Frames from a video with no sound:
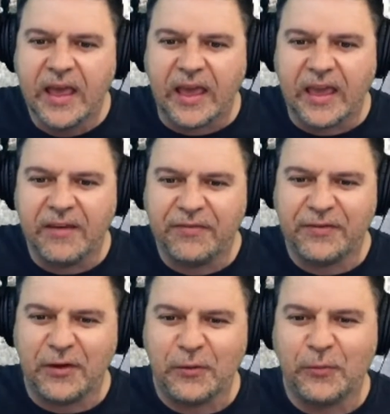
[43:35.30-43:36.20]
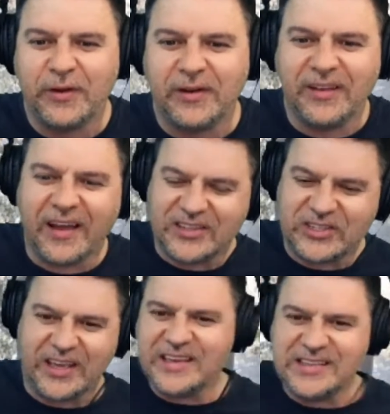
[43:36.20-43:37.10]
If you would like,
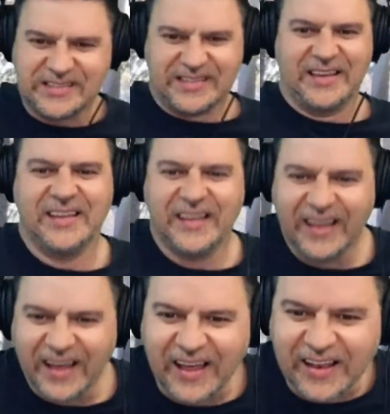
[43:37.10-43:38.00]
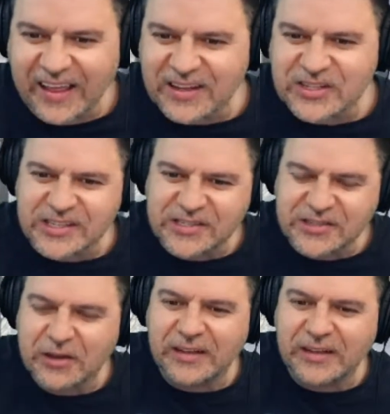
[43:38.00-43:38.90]
she is, Elena, she's
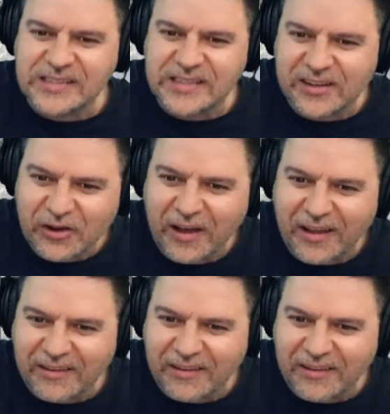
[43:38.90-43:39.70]
certainly sunshine.